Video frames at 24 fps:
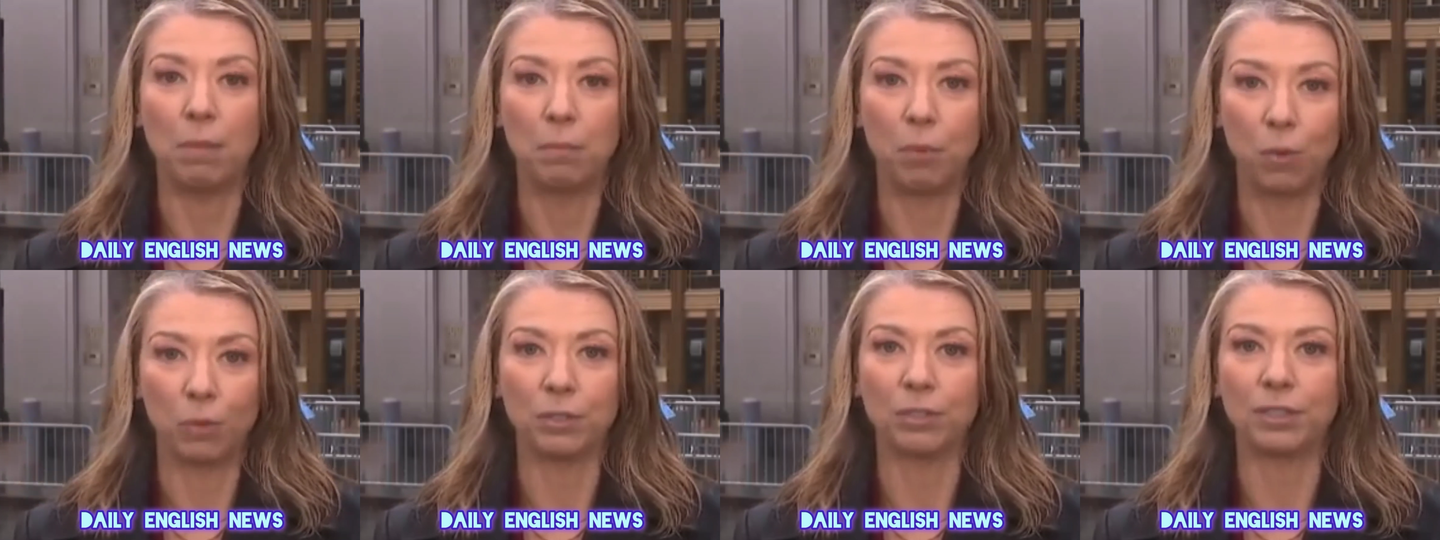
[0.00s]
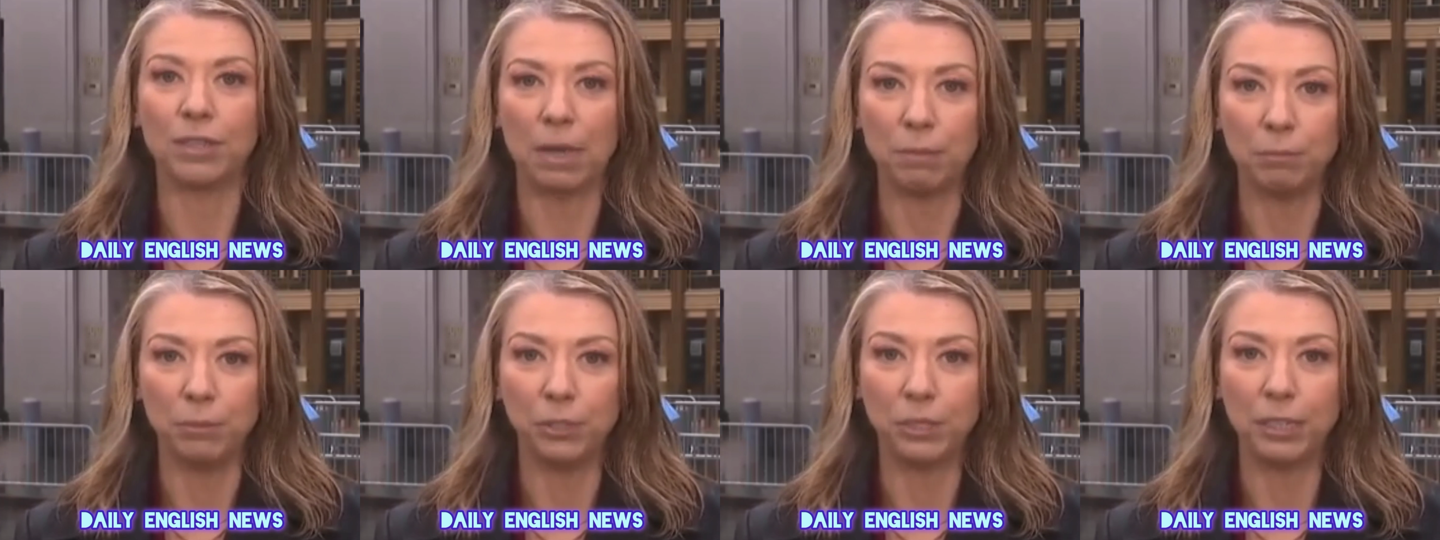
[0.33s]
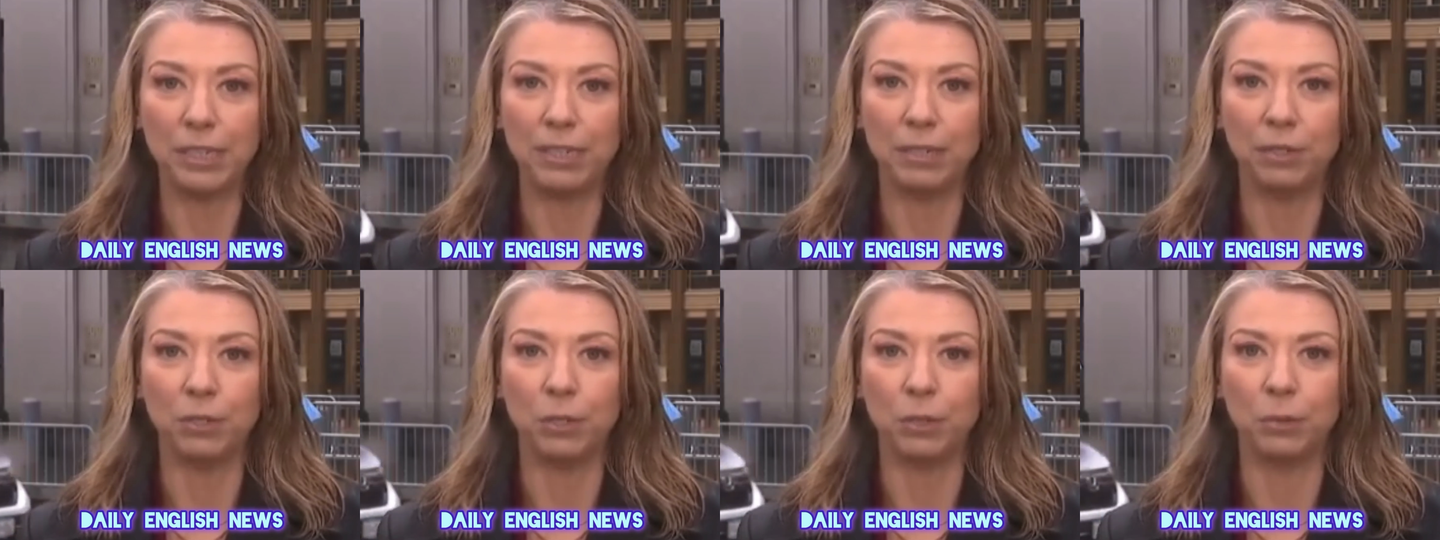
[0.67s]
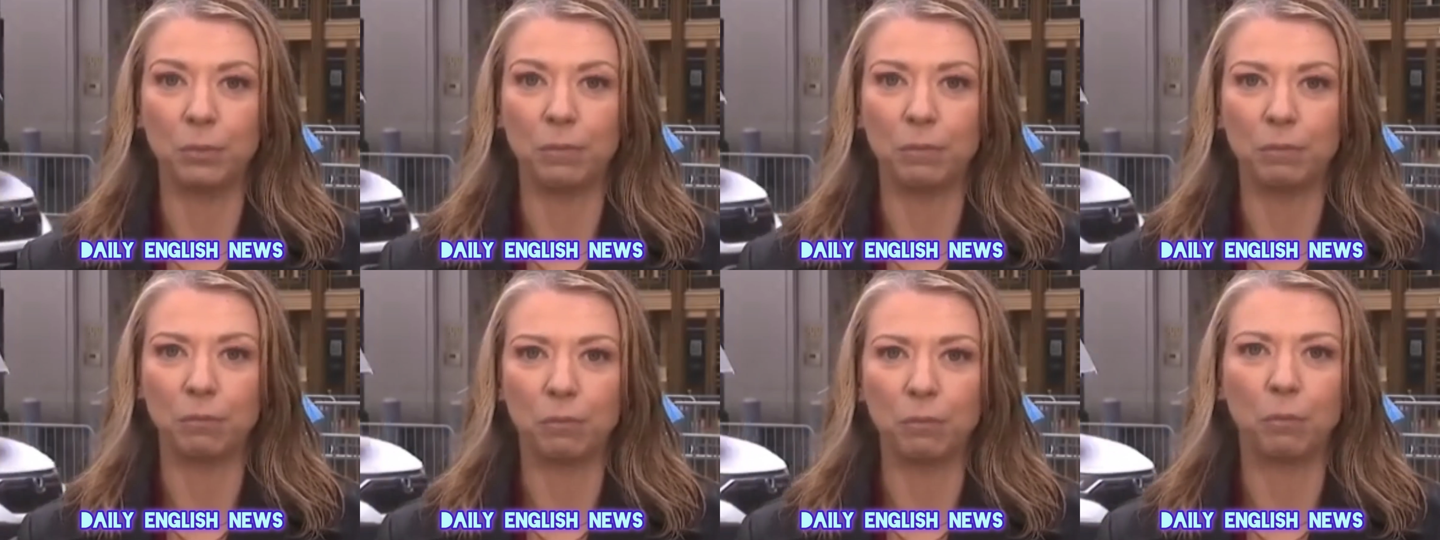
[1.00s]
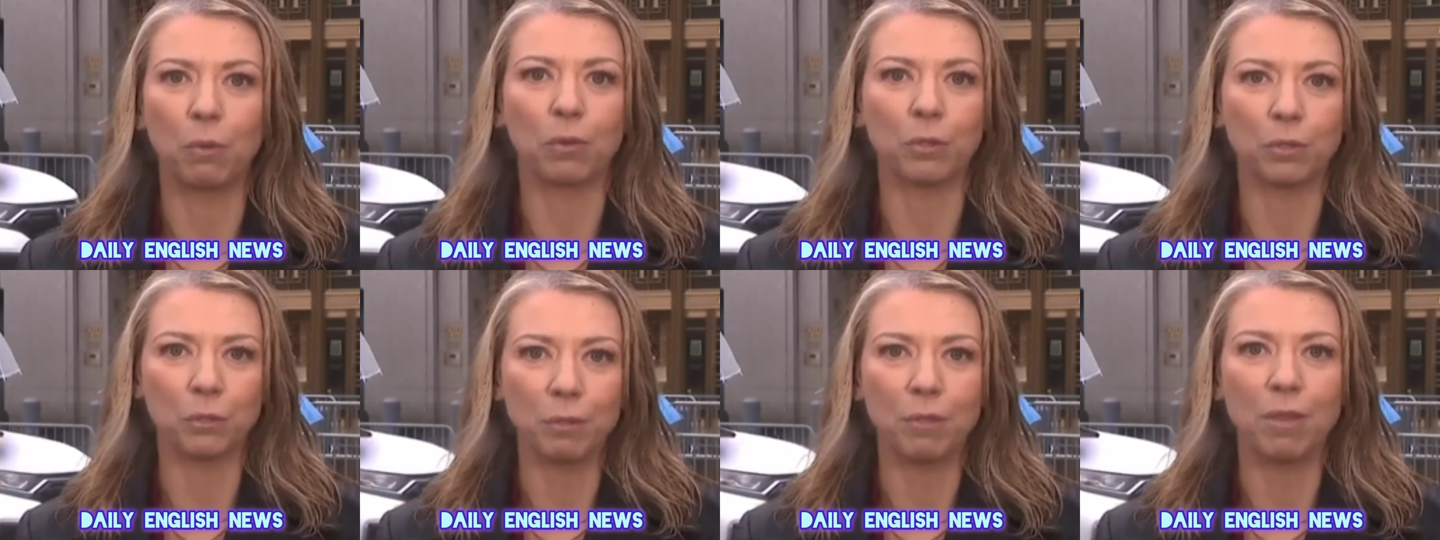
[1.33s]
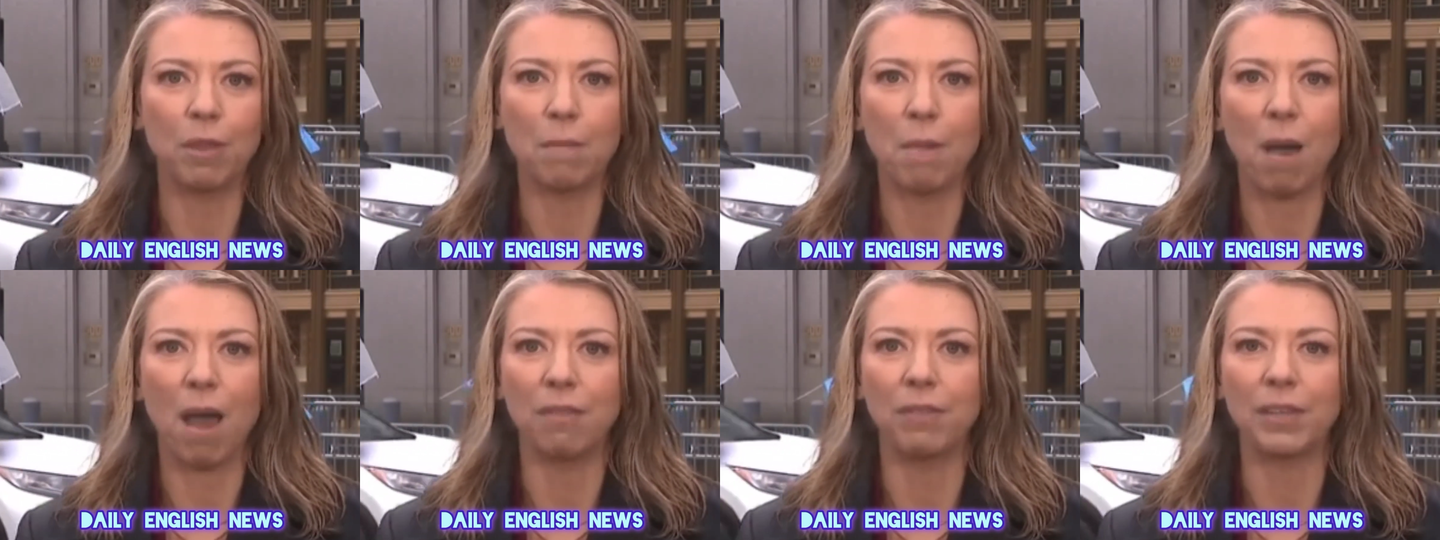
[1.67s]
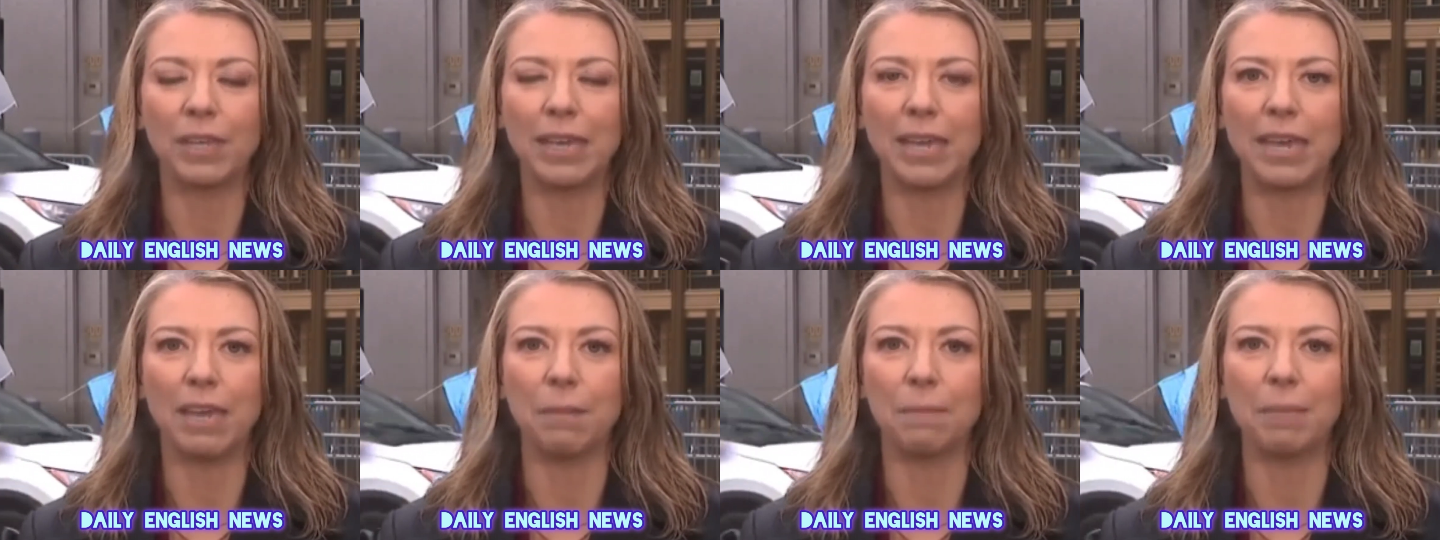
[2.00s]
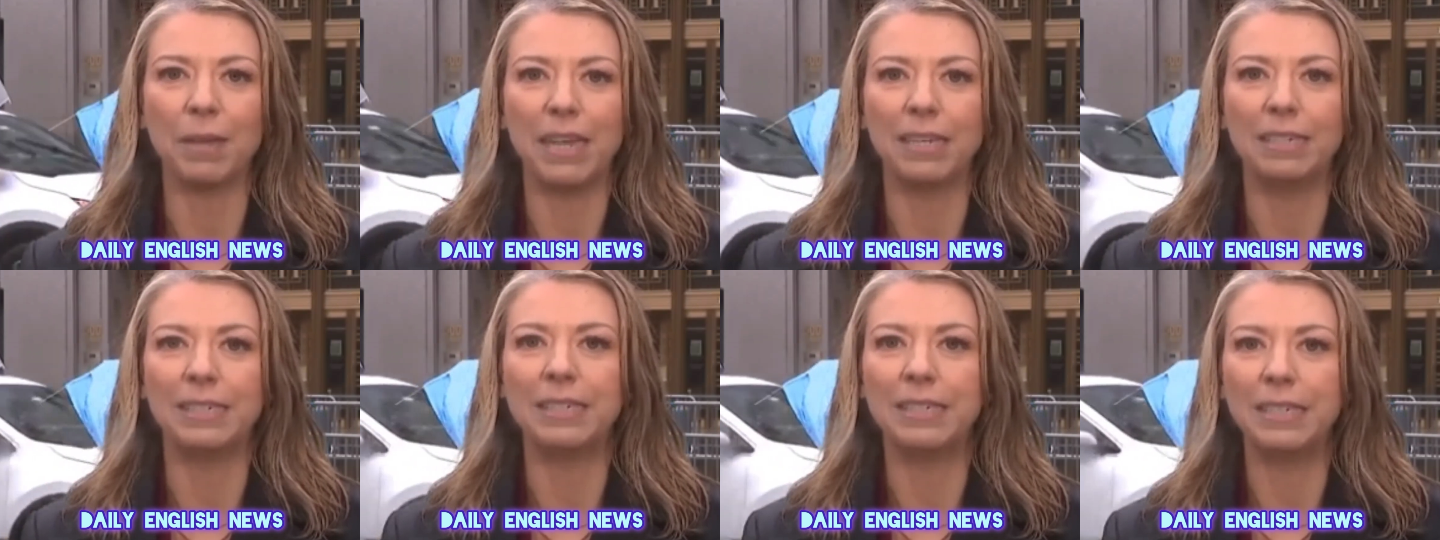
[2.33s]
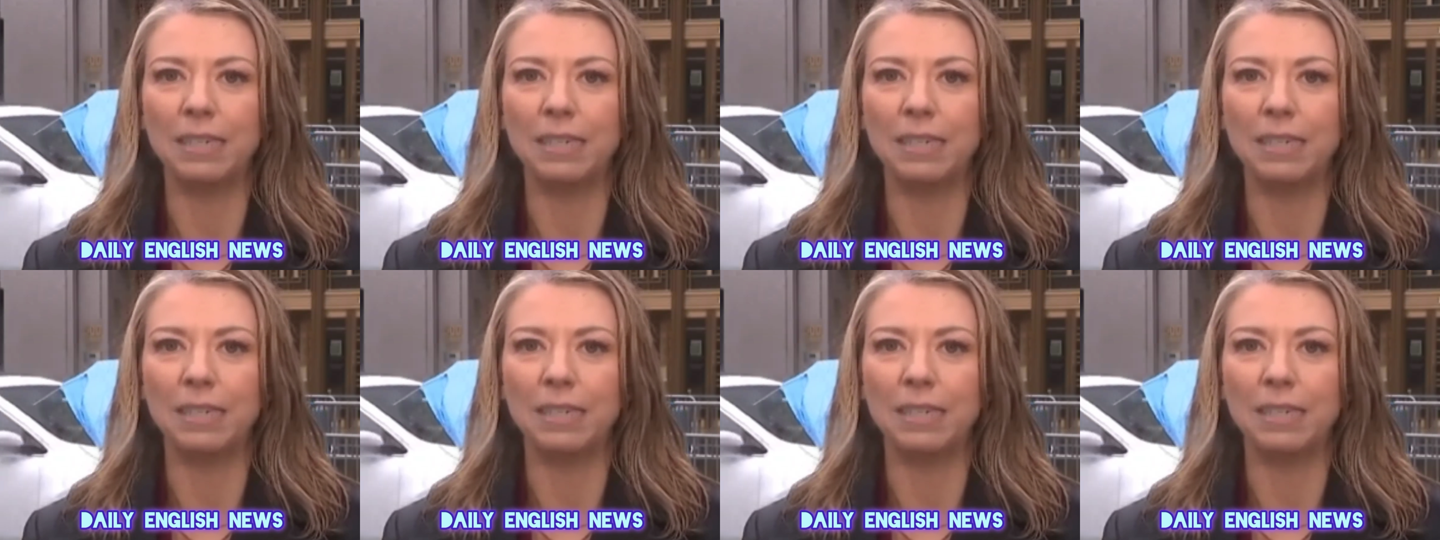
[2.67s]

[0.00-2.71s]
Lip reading: Boris Epstein, who works with him on the campaign,